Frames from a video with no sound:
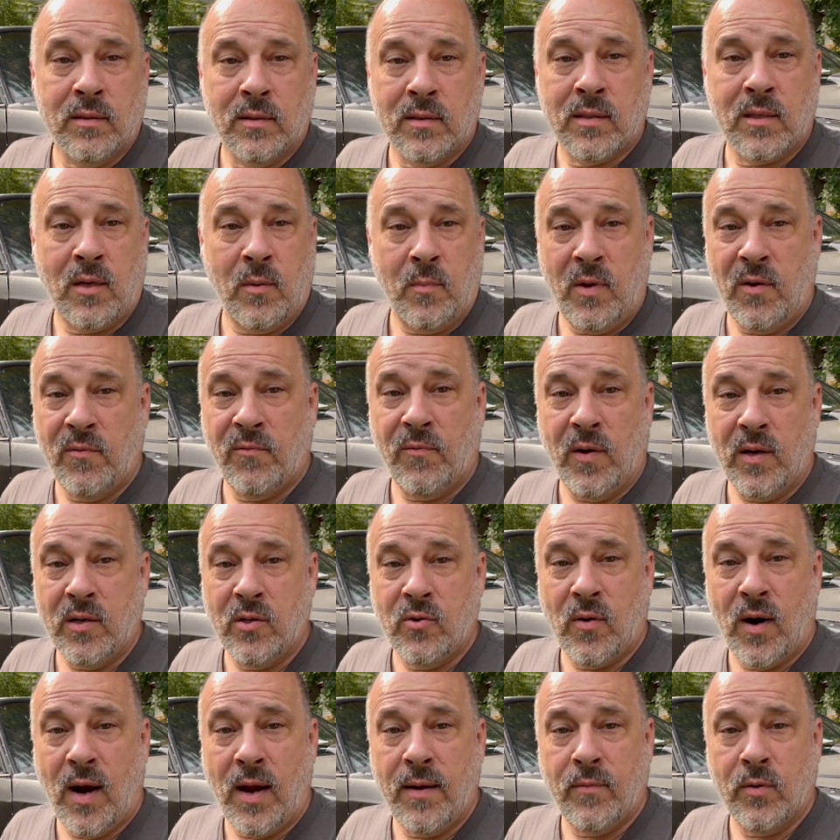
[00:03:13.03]
It's going to be a fun
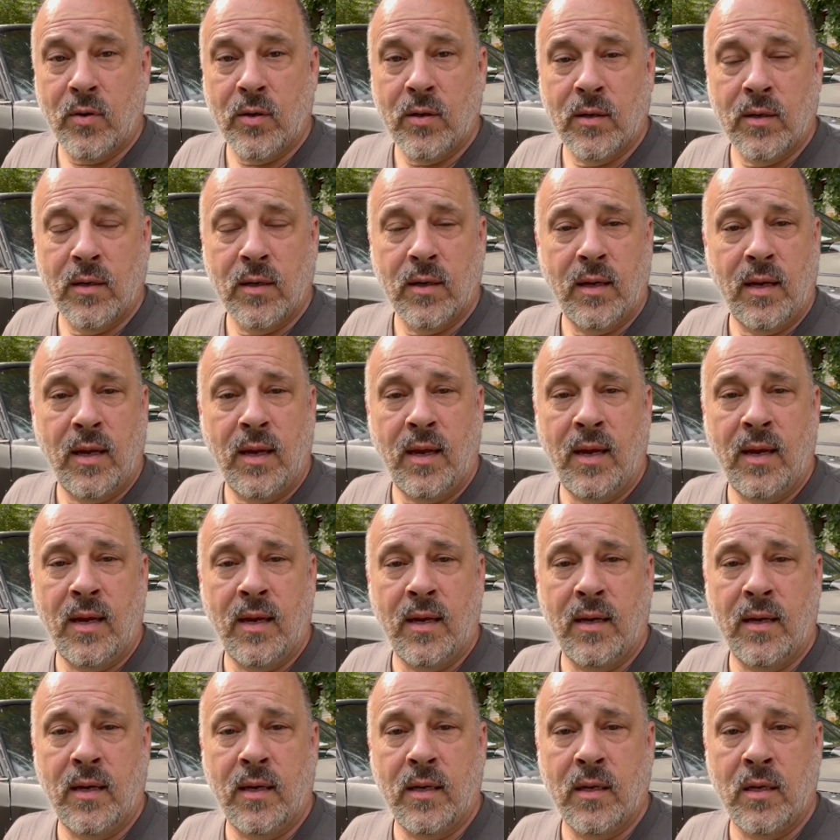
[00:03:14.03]
driver,
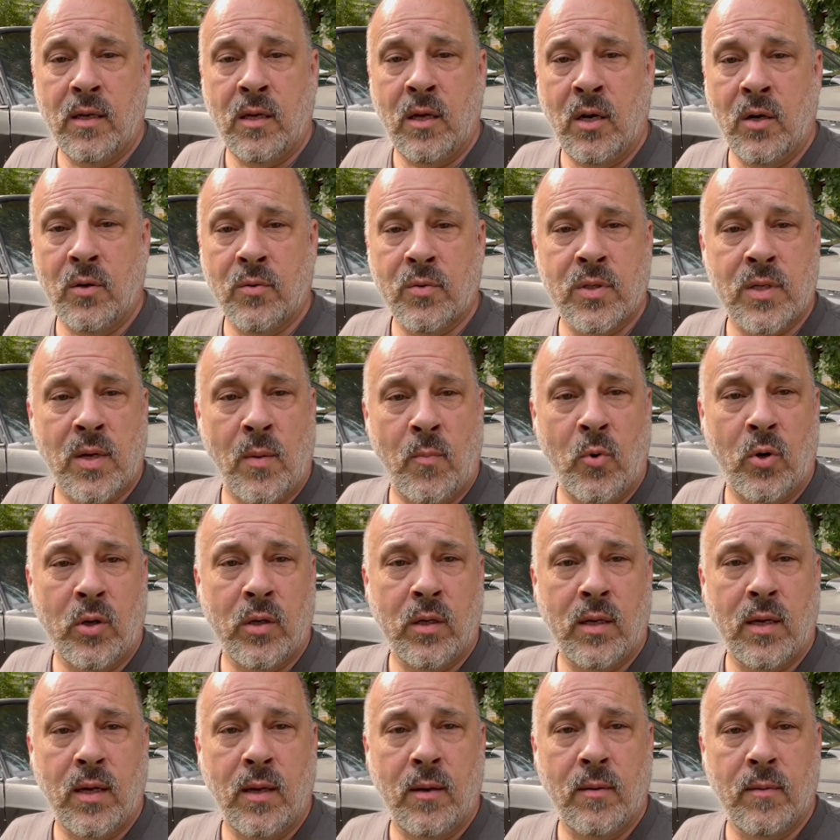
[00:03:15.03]
and
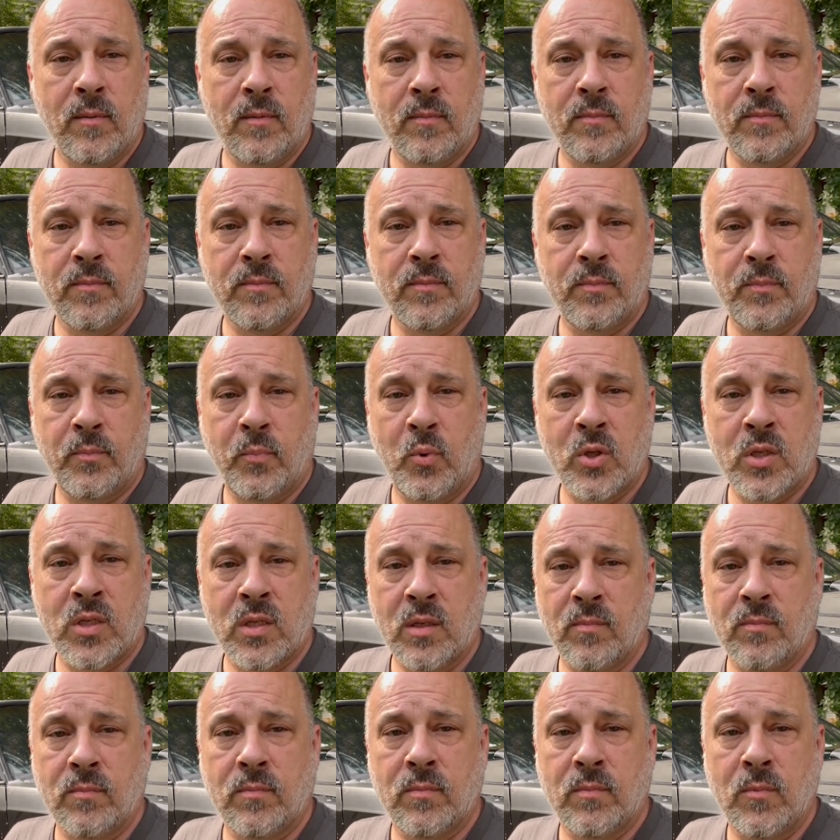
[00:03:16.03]
someone can put
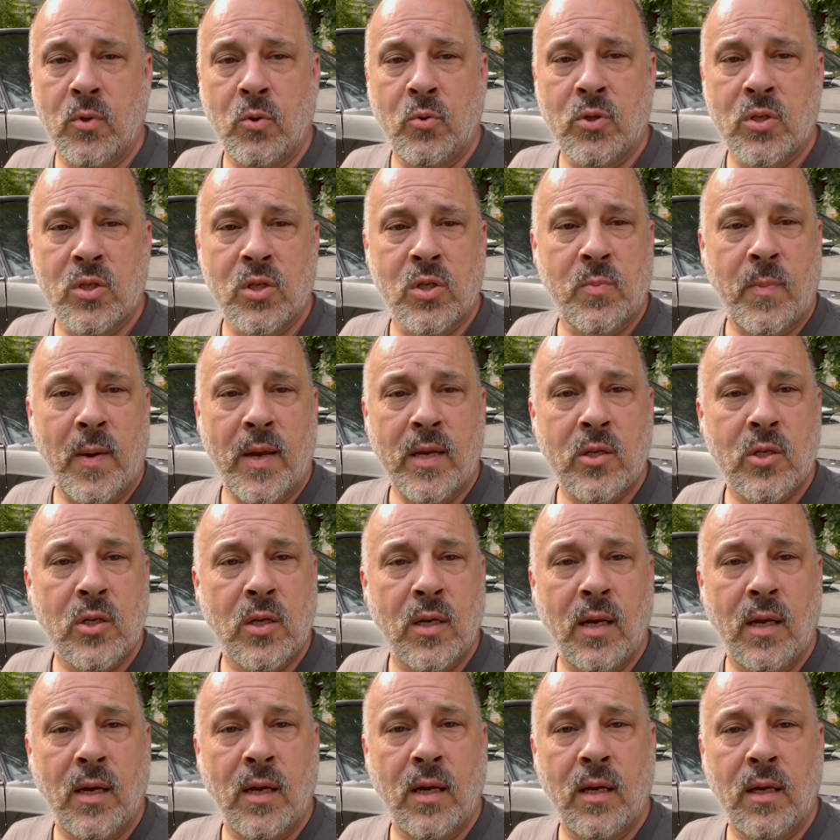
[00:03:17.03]
some new
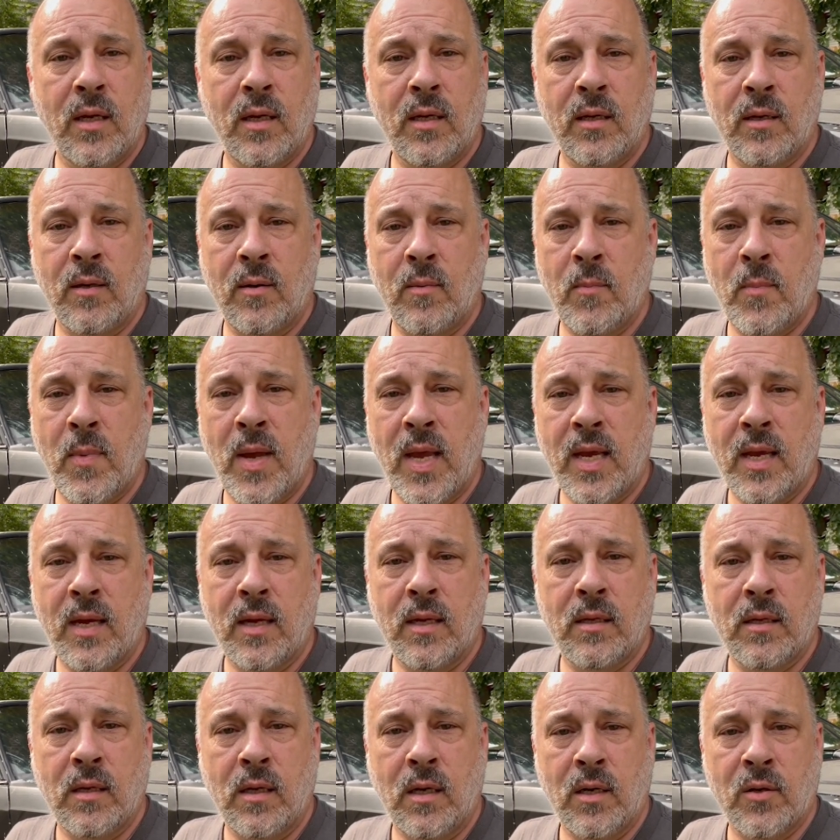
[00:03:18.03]
suspension in it and make
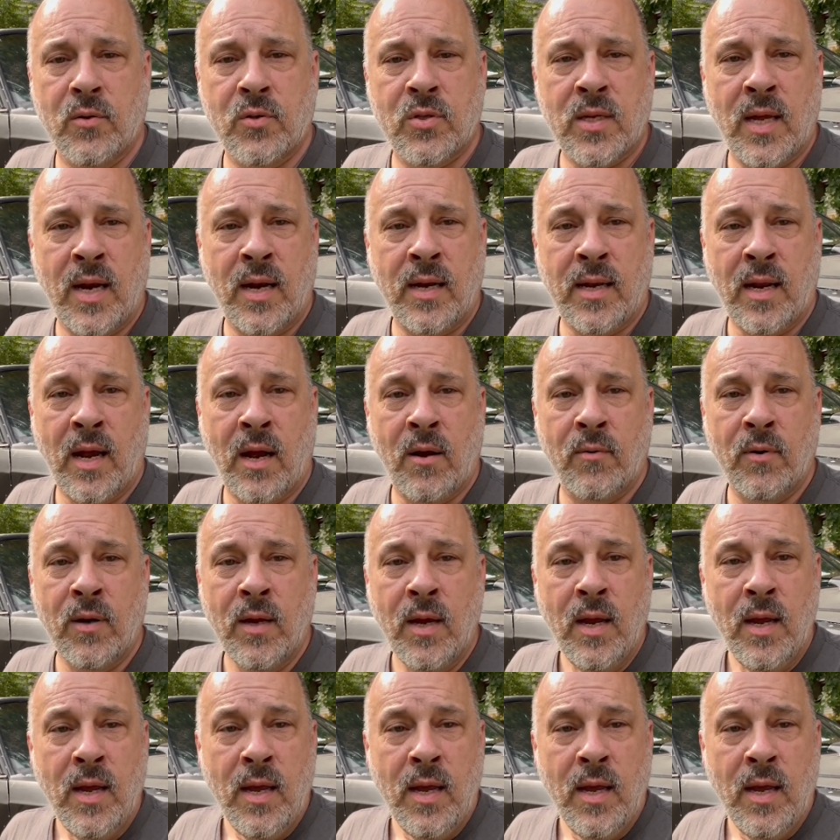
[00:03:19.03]
it, set it down.